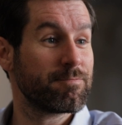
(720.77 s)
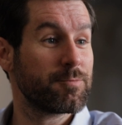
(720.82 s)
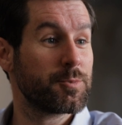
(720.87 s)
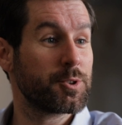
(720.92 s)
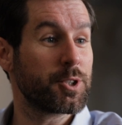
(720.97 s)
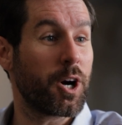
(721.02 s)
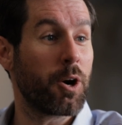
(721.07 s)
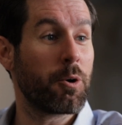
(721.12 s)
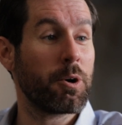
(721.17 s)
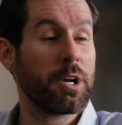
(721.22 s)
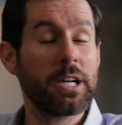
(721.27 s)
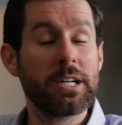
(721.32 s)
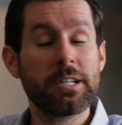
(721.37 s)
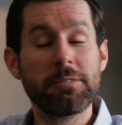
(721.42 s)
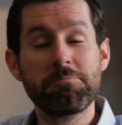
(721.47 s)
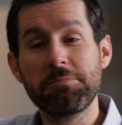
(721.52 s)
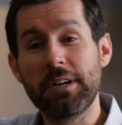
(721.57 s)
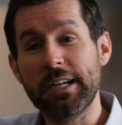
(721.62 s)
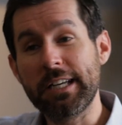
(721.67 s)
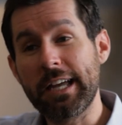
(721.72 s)
So
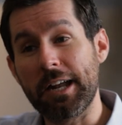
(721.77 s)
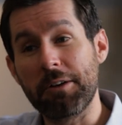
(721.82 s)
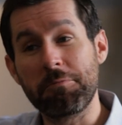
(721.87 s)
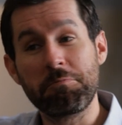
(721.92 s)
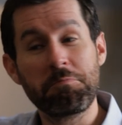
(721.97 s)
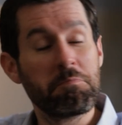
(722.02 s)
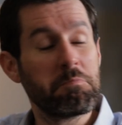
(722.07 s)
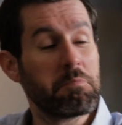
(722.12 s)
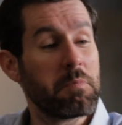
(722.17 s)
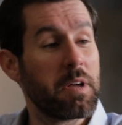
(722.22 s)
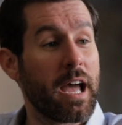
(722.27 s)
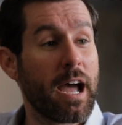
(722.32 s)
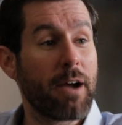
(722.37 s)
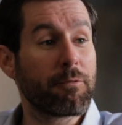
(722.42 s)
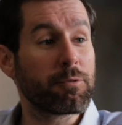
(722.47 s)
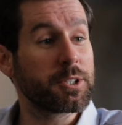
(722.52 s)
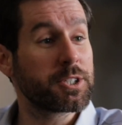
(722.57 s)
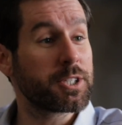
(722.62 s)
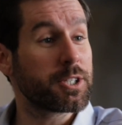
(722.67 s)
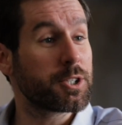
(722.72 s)
again,
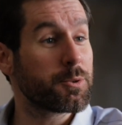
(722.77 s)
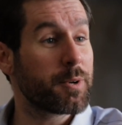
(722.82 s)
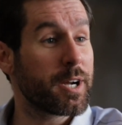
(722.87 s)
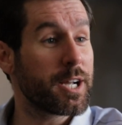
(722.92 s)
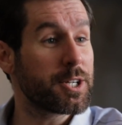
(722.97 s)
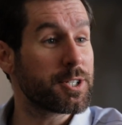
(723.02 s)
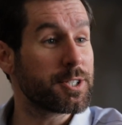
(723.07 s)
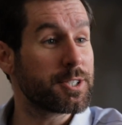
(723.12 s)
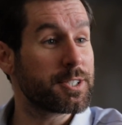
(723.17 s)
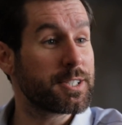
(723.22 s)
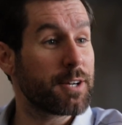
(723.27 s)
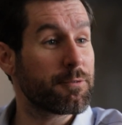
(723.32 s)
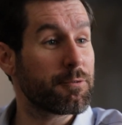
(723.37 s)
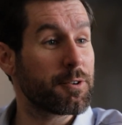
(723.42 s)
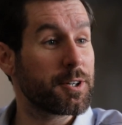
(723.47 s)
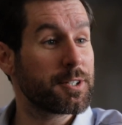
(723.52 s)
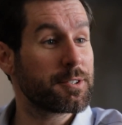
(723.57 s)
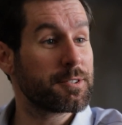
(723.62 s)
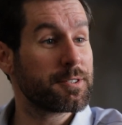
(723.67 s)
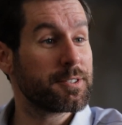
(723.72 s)
every situation's
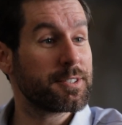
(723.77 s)
different.